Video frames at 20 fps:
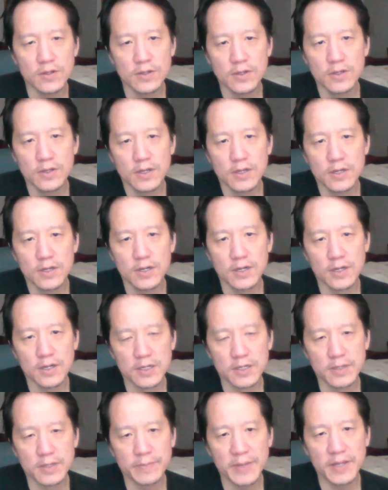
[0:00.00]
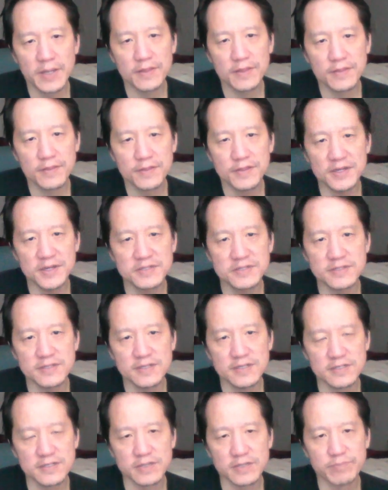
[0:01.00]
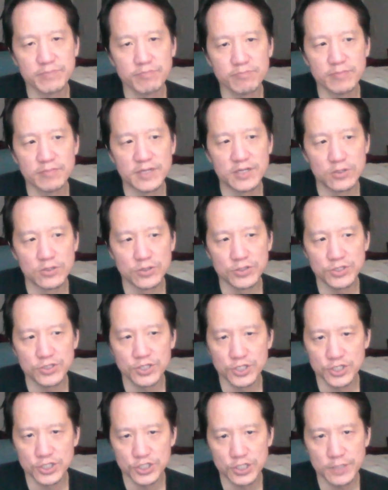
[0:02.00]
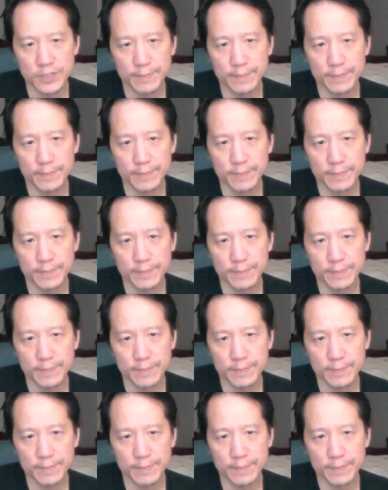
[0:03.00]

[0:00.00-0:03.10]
This is a middle digit,